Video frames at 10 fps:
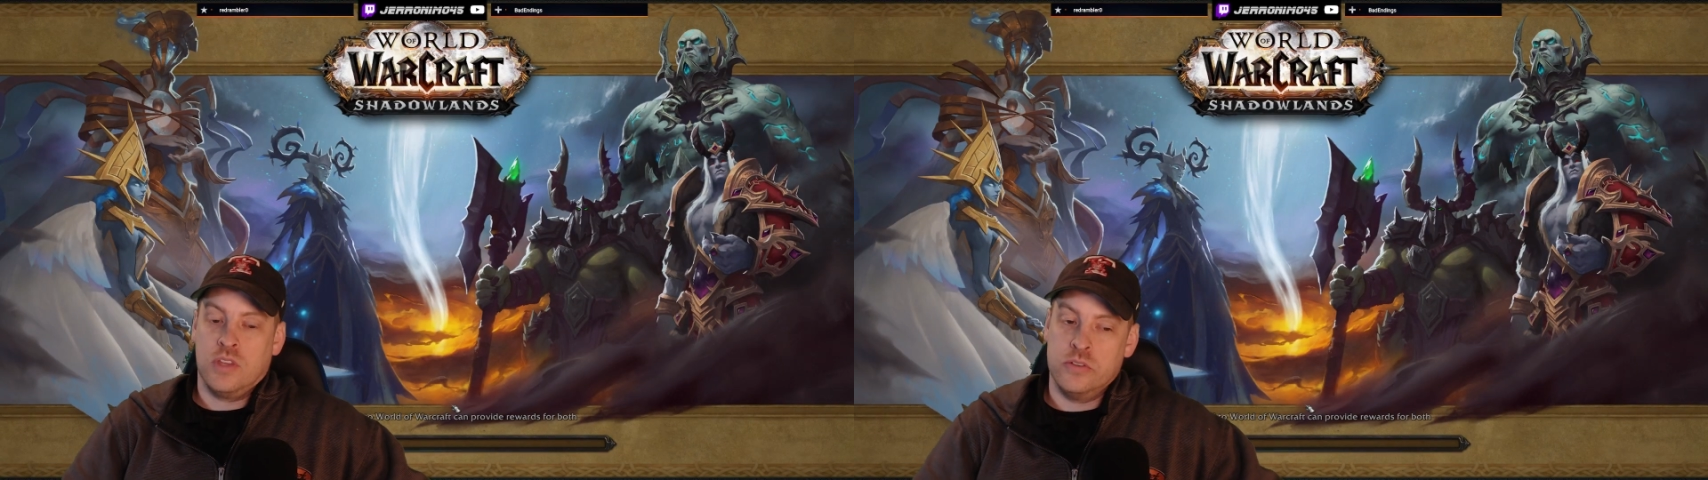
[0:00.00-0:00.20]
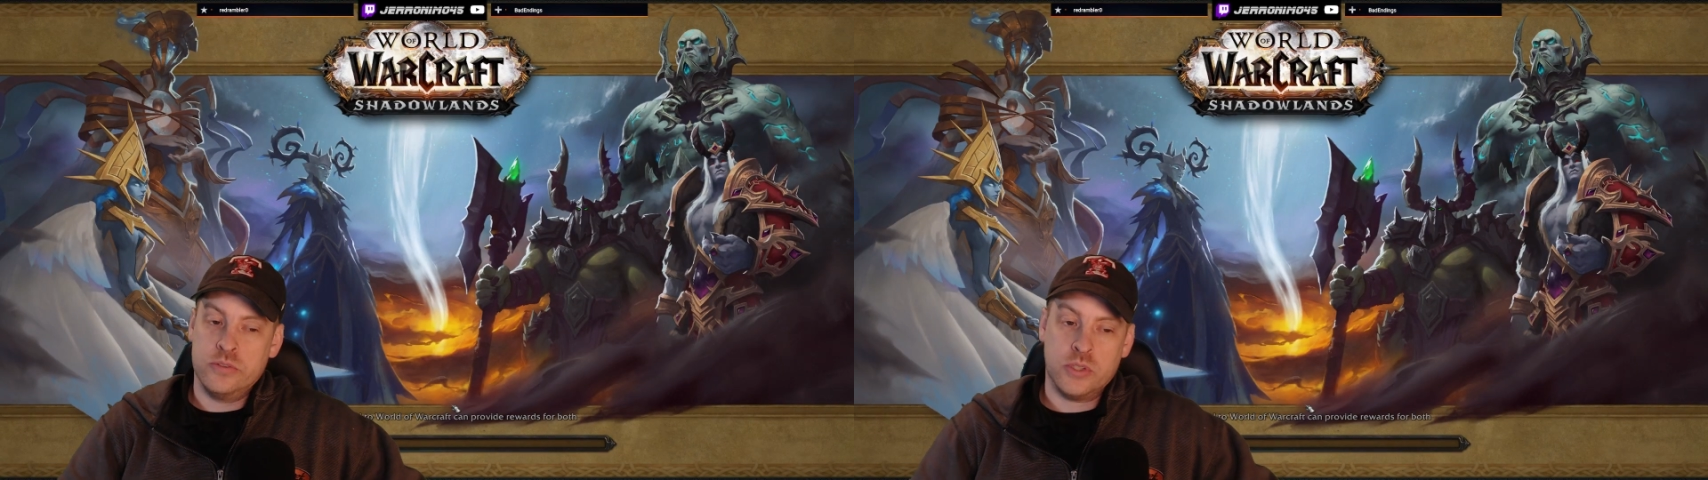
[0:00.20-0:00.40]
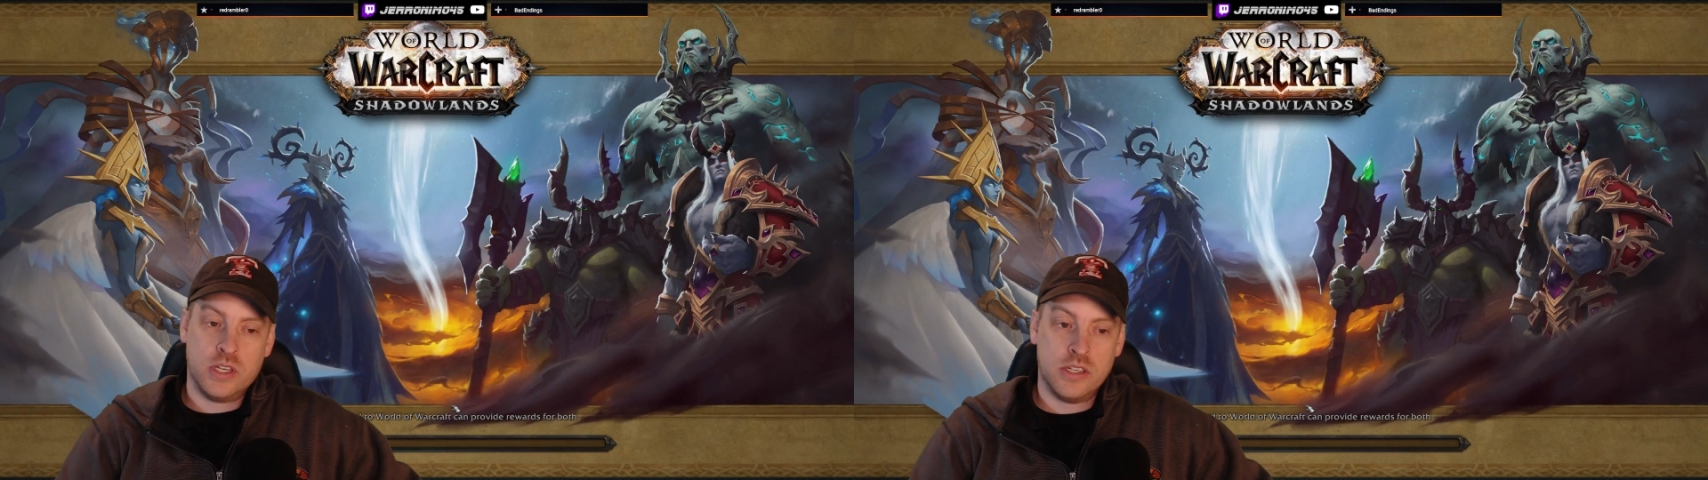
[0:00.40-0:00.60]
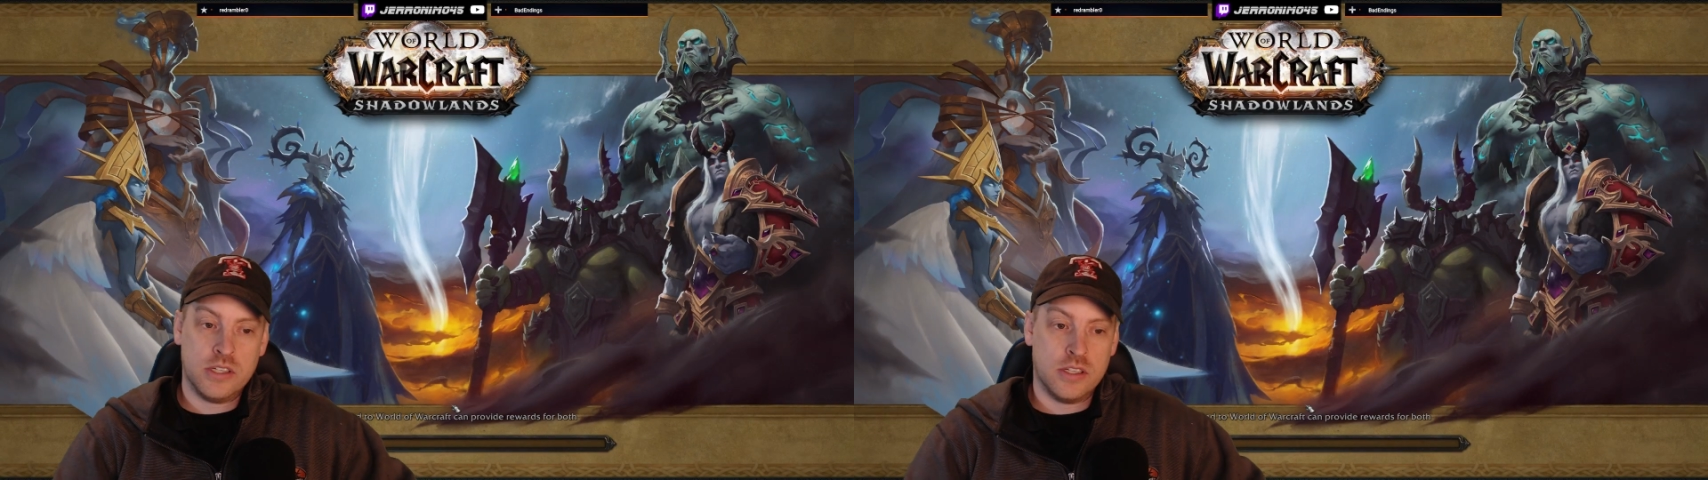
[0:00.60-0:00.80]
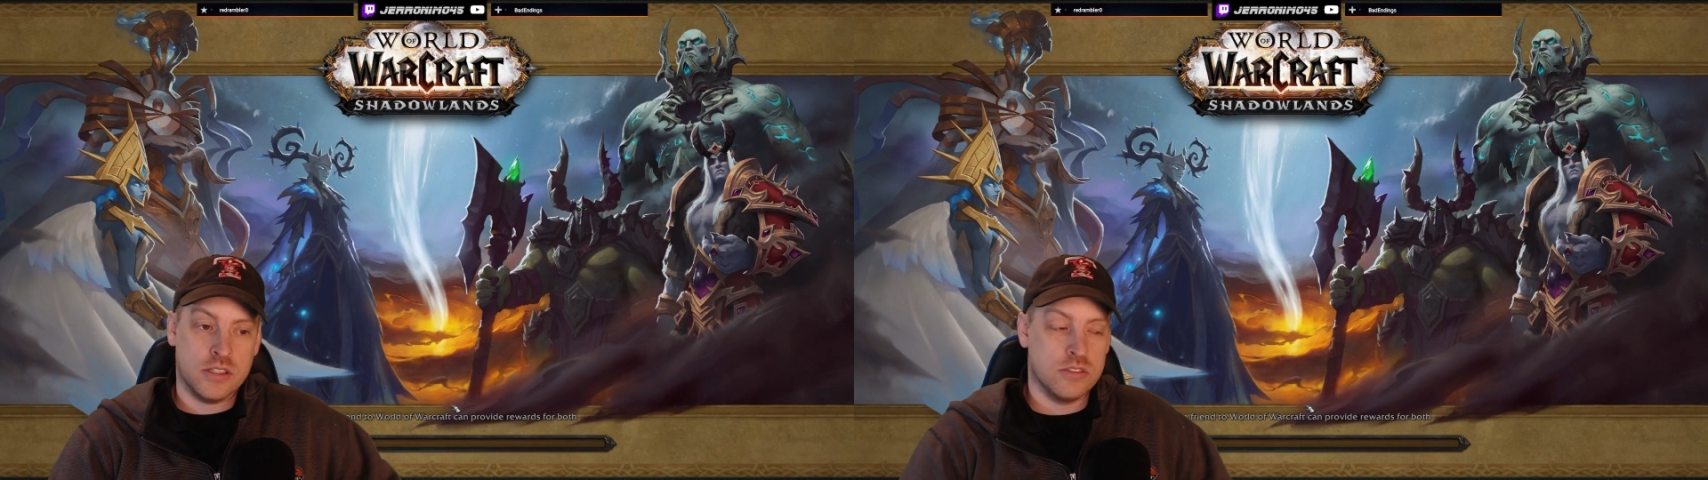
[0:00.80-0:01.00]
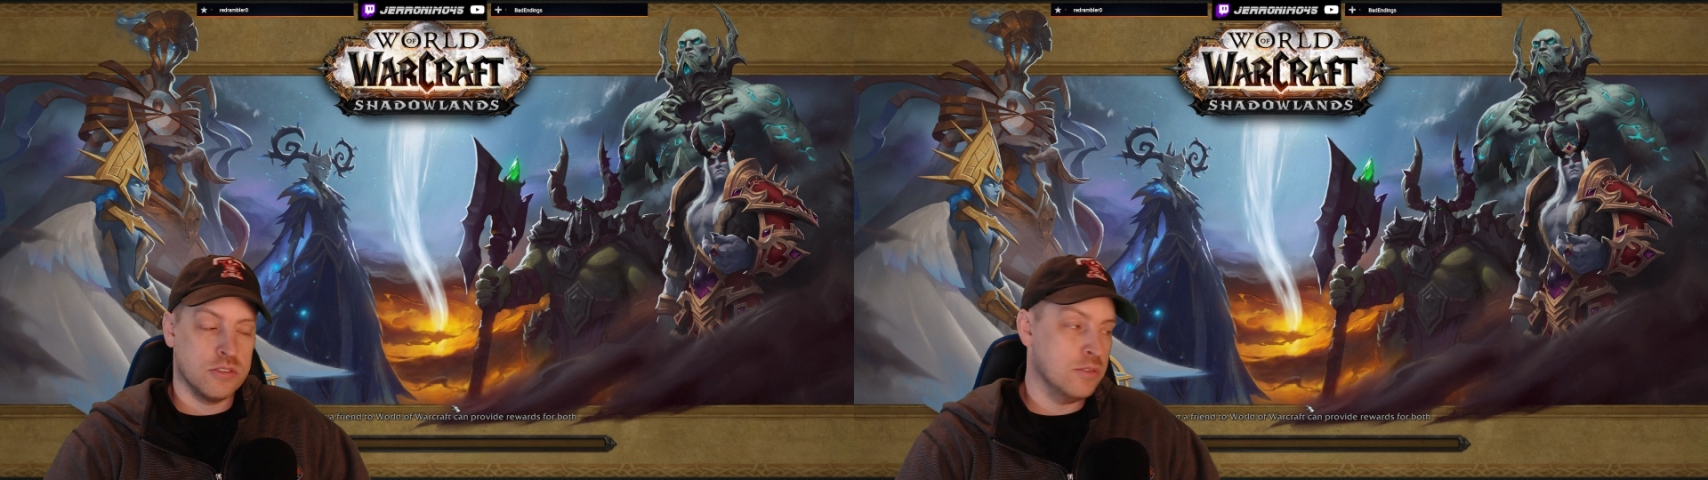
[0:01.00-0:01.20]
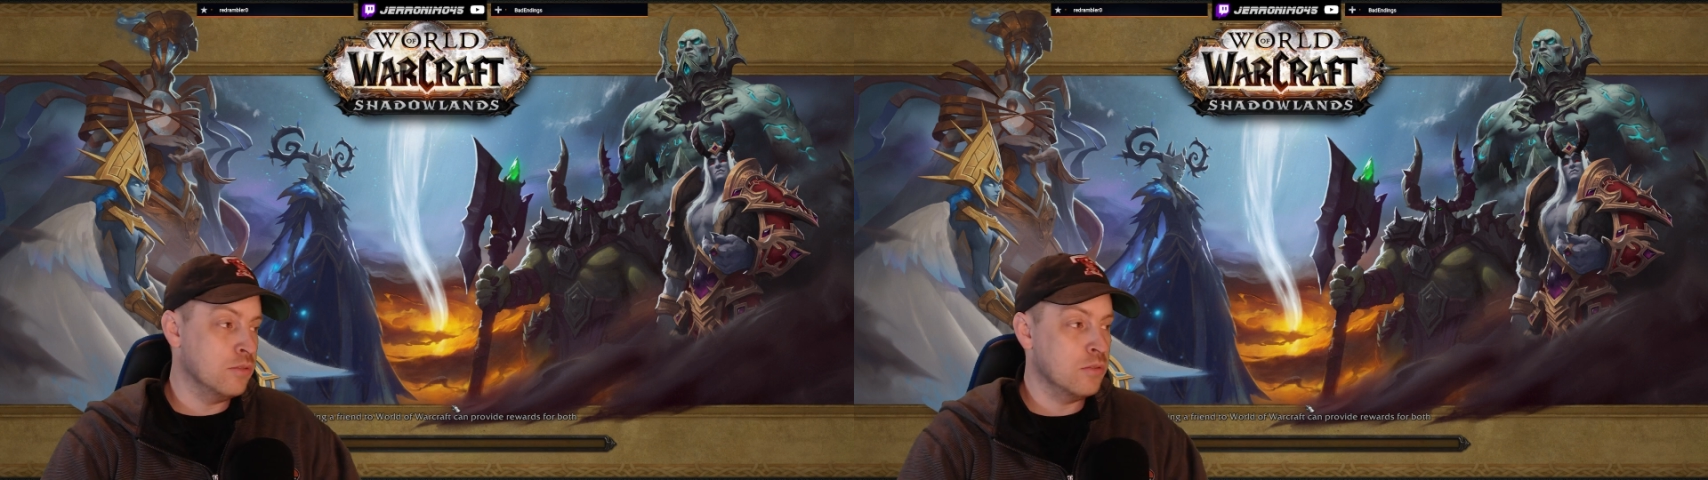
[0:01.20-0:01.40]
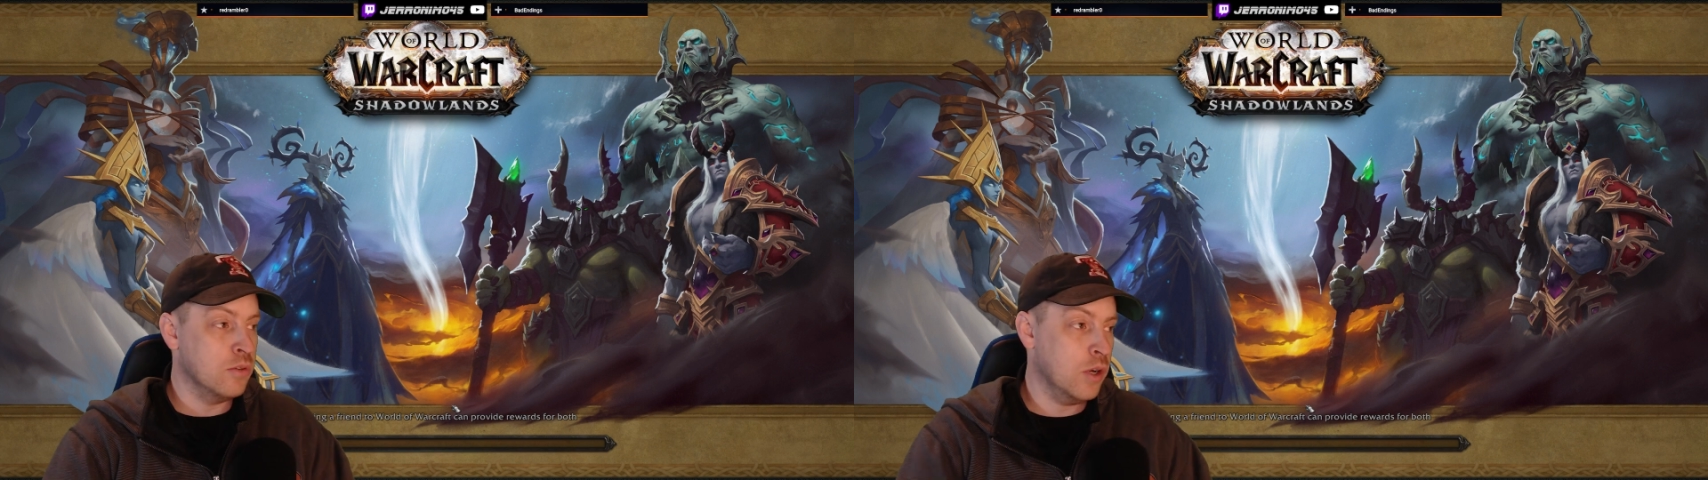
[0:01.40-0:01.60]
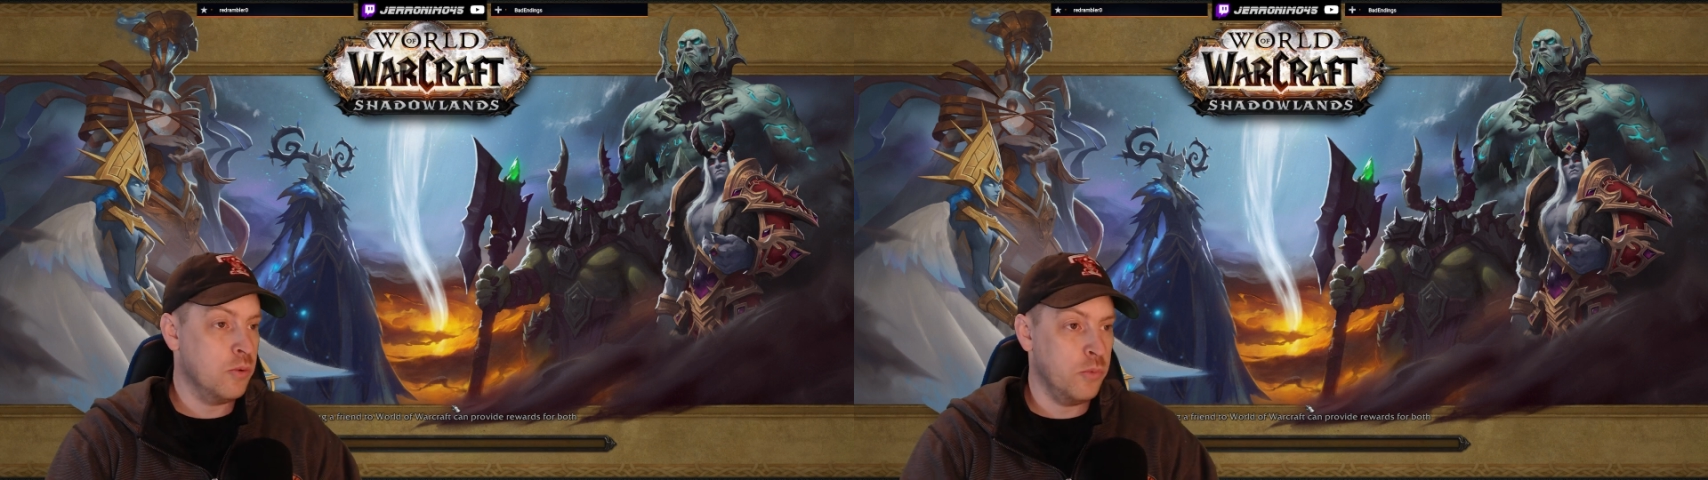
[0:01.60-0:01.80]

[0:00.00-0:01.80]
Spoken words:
Okay, so